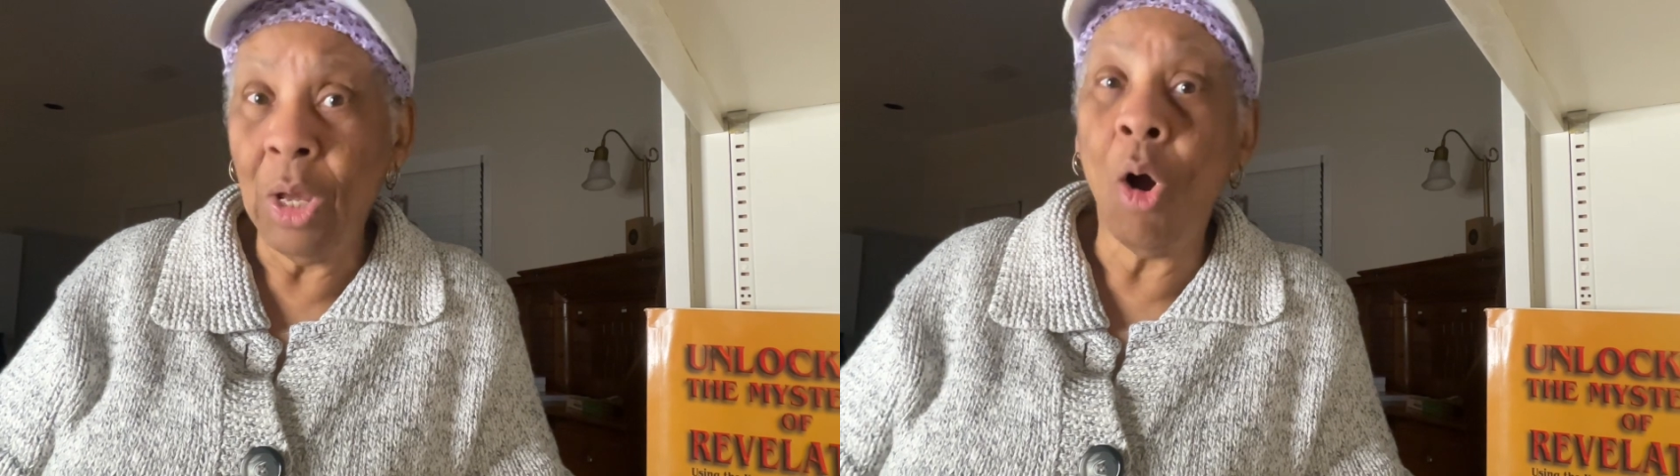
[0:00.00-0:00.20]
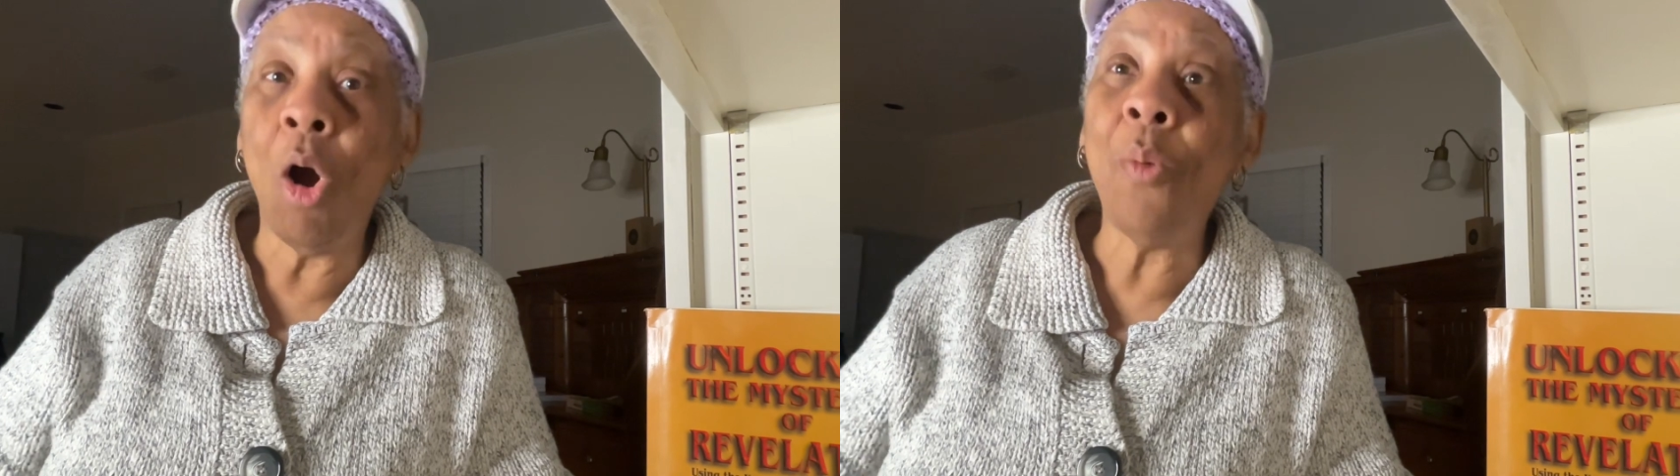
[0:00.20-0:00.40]

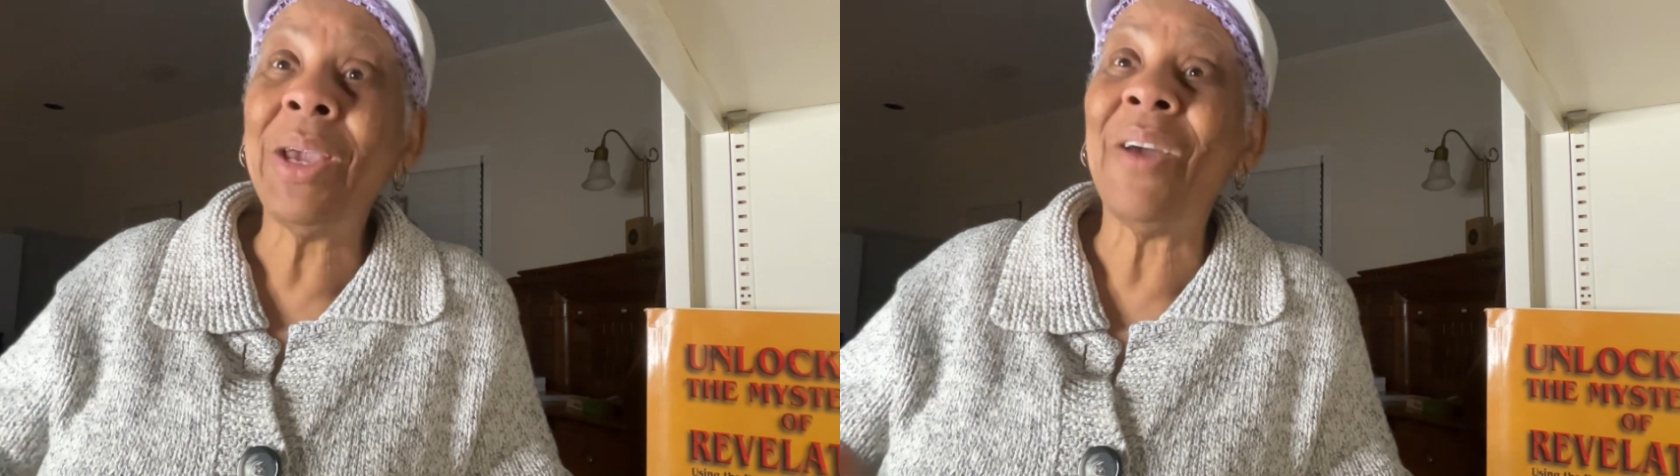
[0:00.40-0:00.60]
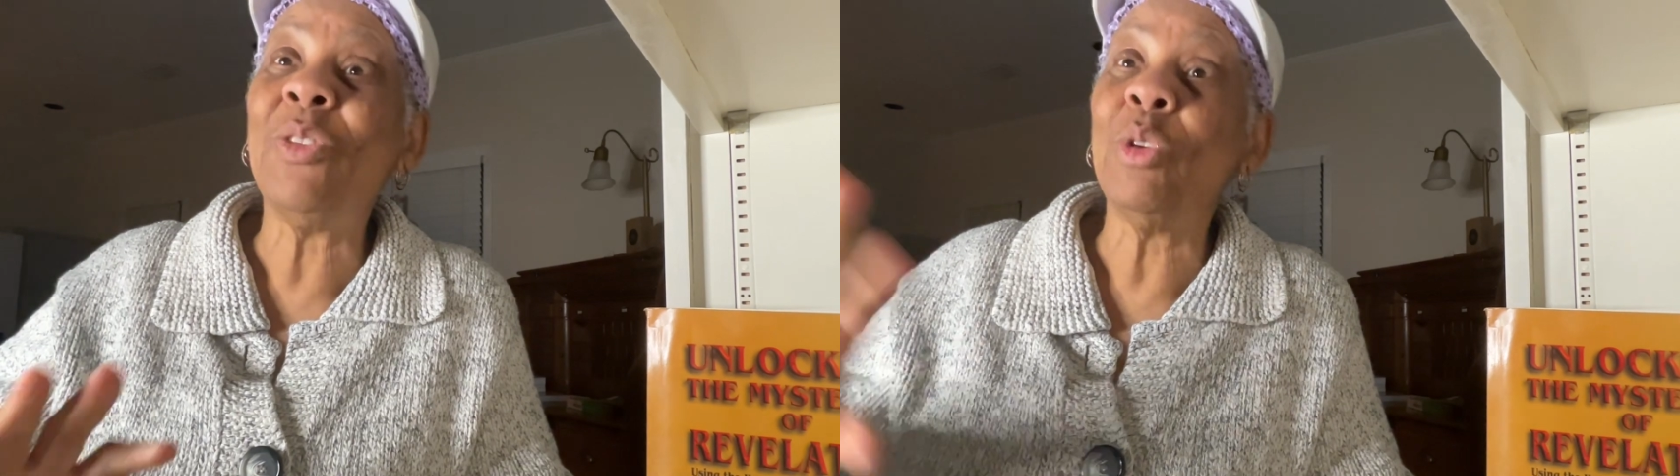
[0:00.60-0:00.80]
All
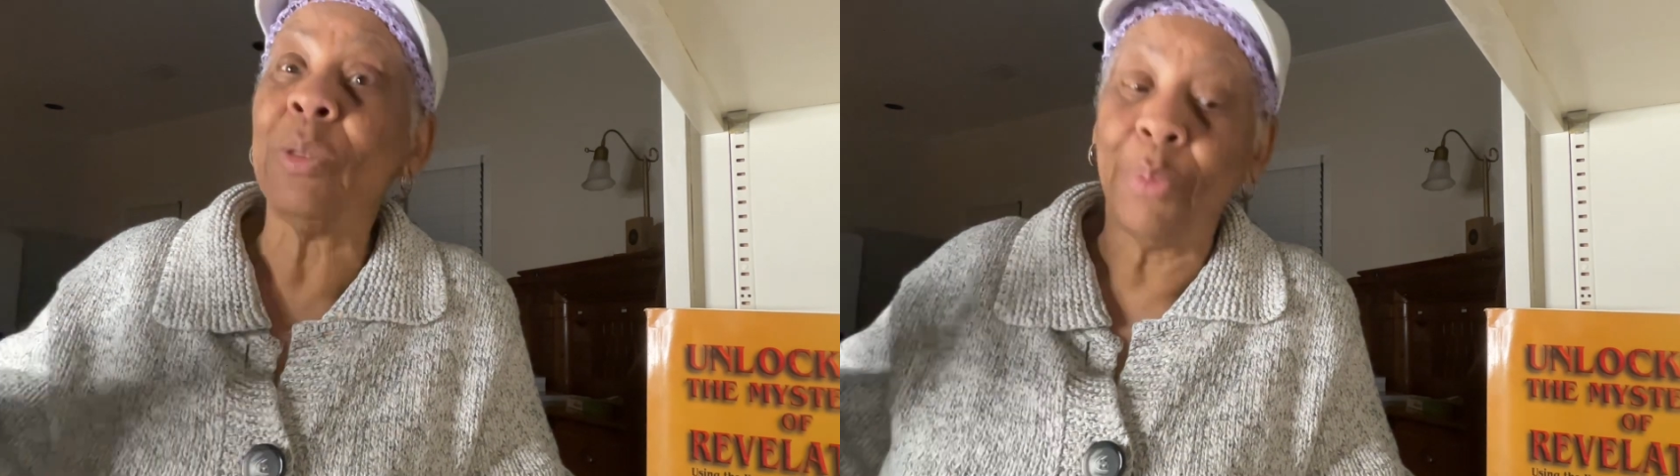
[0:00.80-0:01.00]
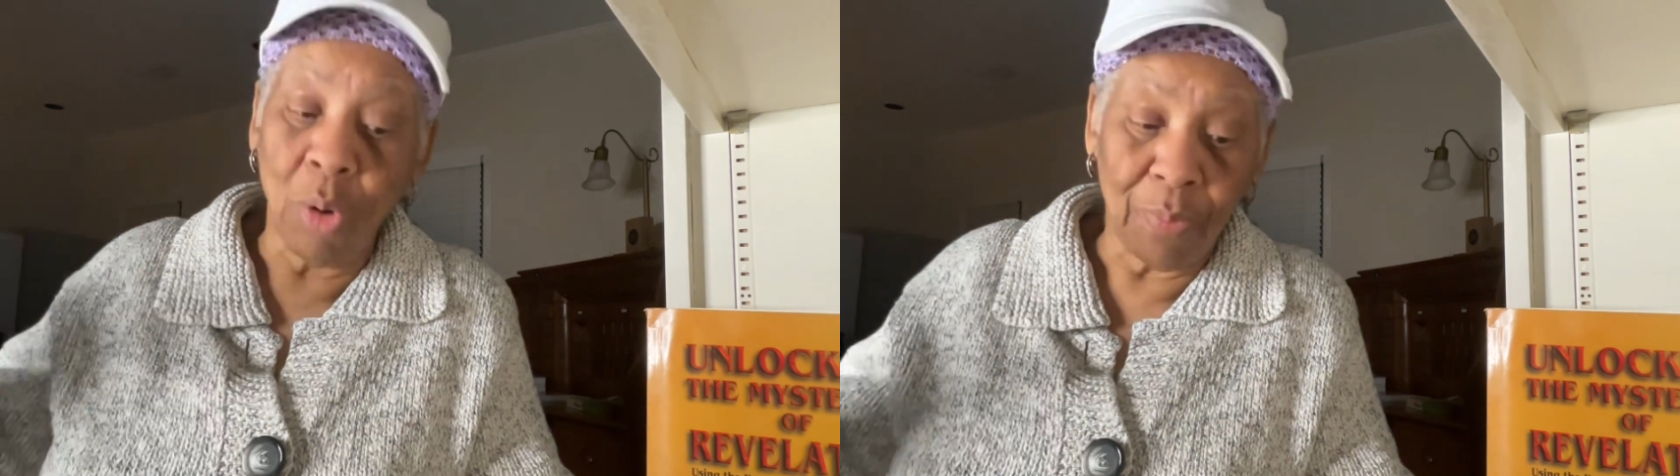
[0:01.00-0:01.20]
we have to do is
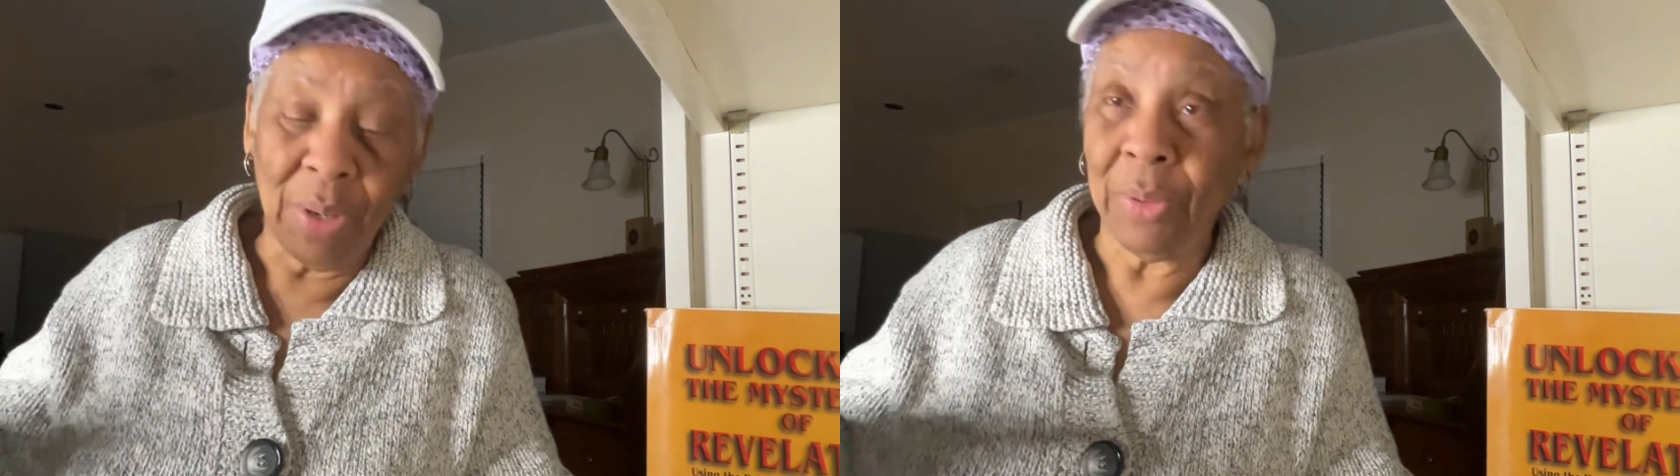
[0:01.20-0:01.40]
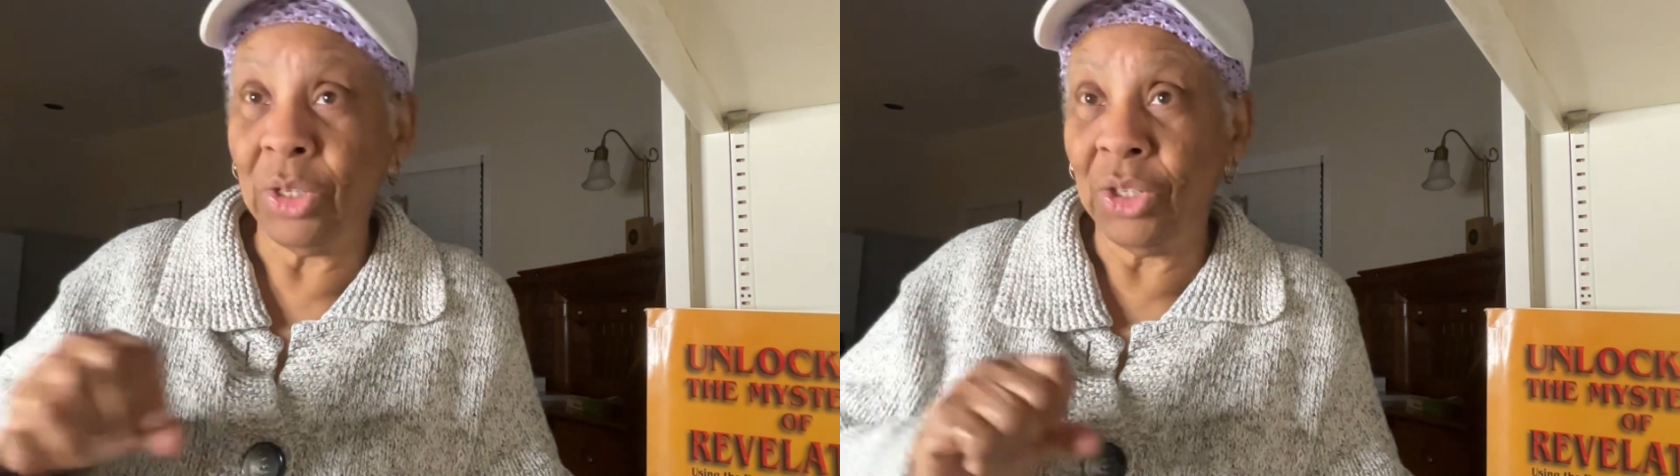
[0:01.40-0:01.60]
point
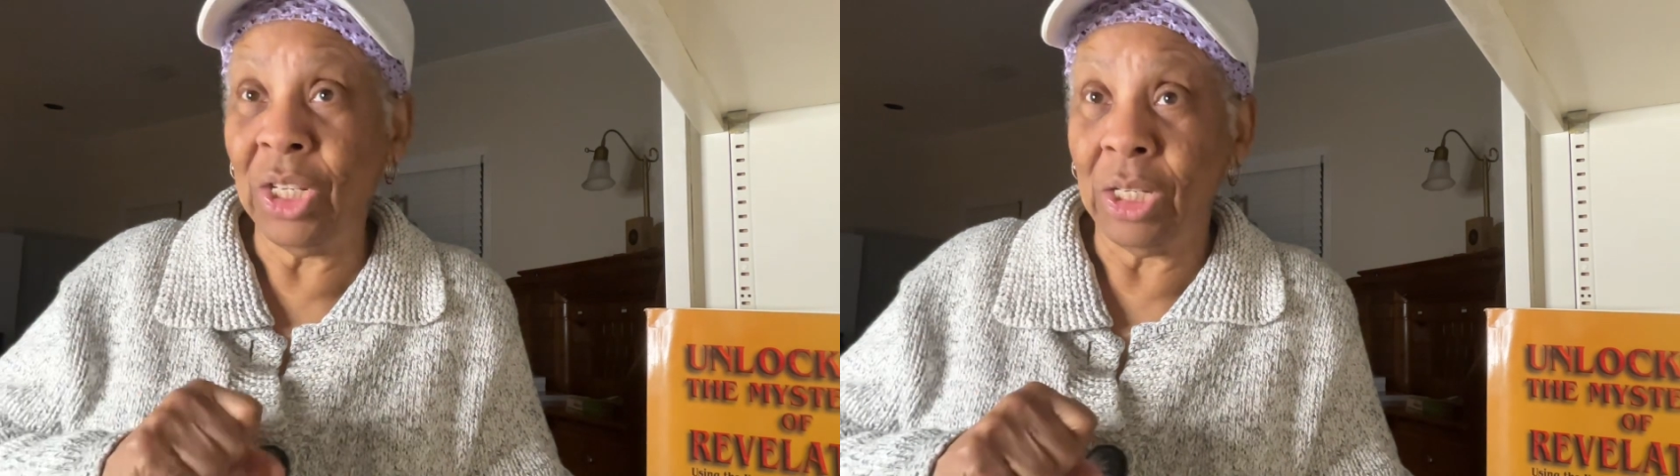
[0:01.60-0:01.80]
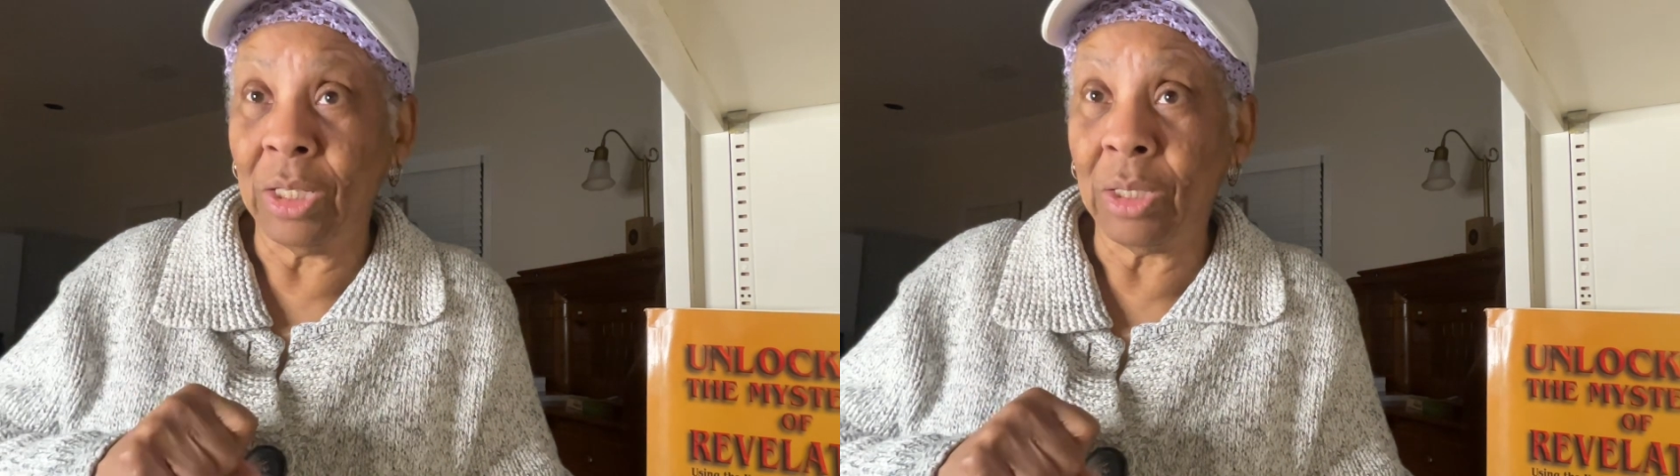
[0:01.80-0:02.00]
people to
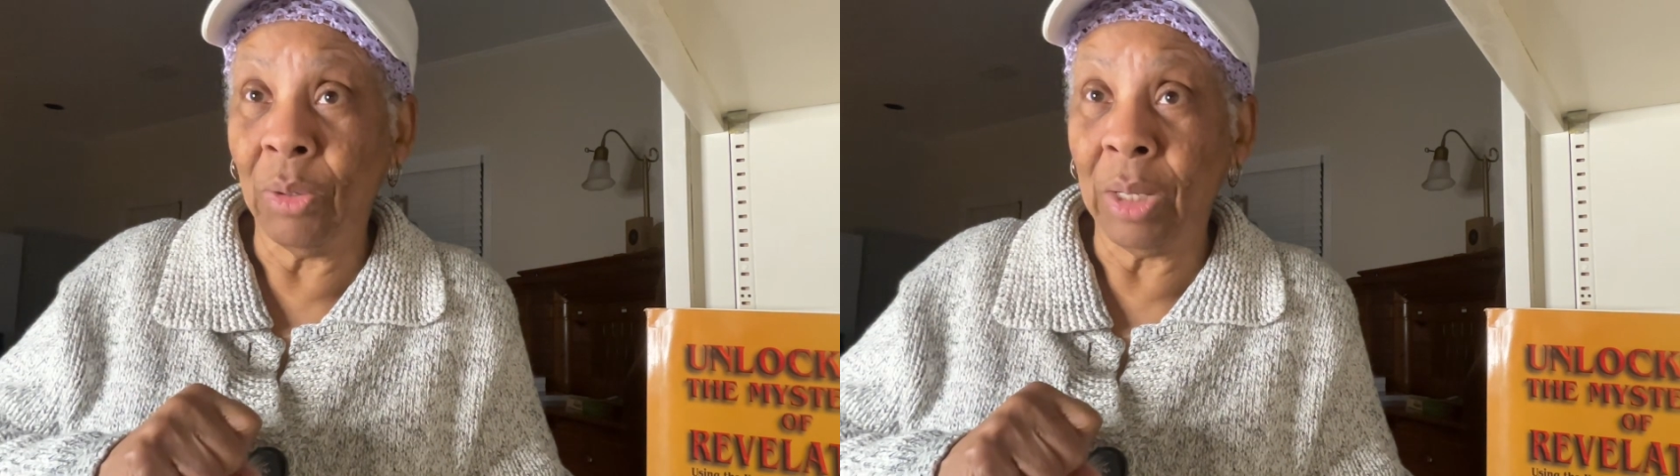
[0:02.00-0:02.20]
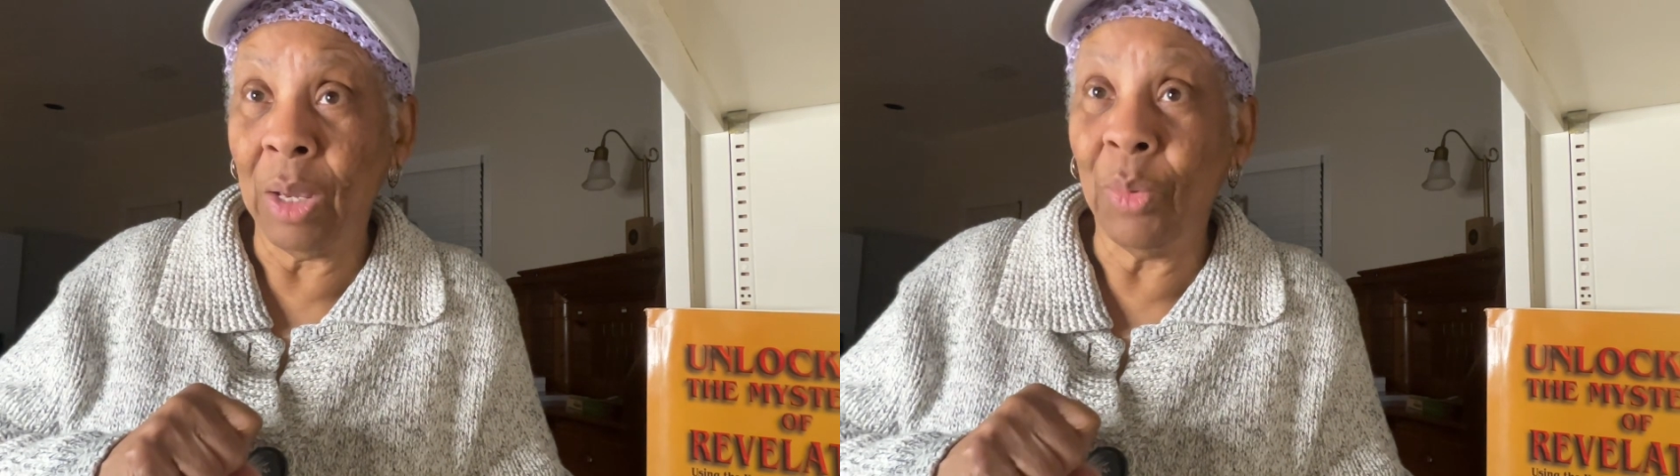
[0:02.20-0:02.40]
Jesus, okay?